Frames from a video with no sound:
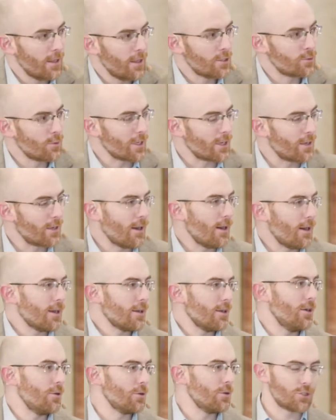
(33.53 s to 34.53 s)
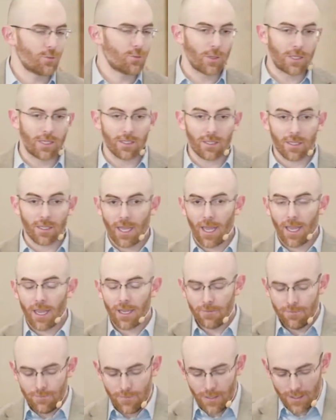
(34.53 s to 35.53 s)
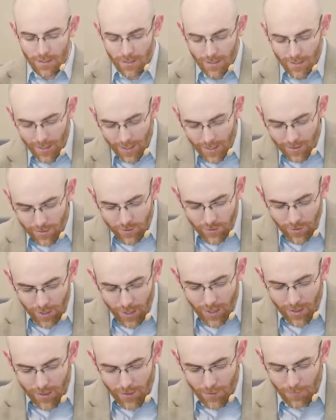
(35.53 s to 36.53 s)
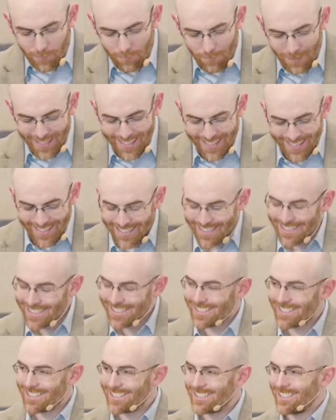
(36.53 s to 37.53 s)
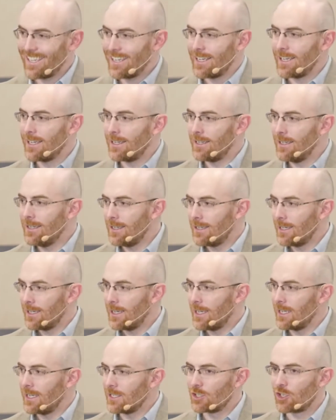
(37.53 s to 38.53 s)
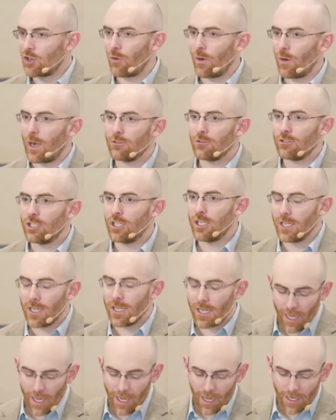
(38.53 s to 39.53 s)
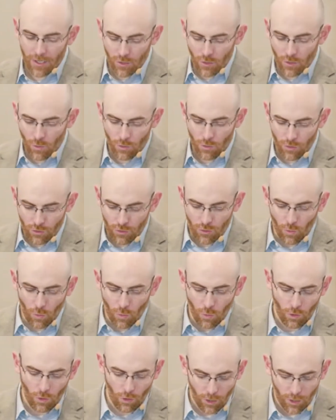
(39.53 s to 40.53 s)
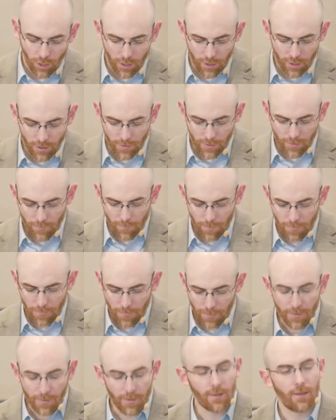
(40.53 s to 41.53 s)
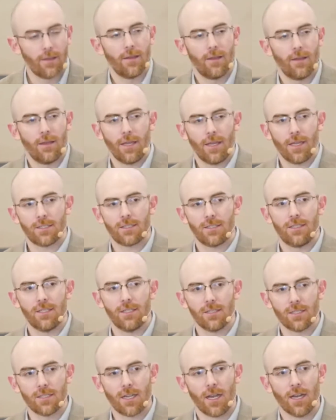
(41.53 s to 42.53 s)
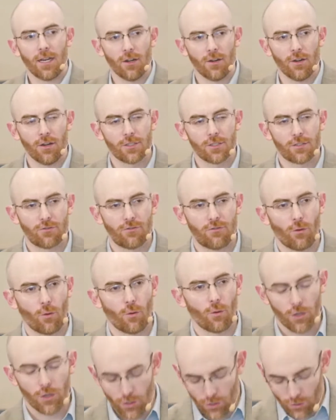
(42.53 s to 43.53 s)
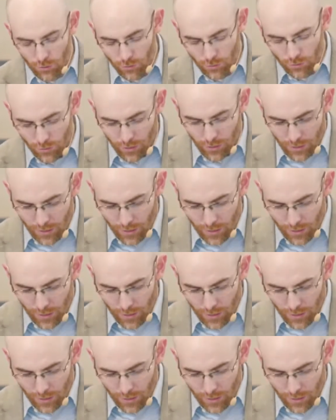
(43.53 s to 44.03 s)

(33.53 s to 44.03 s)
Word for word: It's when God was speaking to Cain and said, Sin is crouching at your door. Its desire is for you,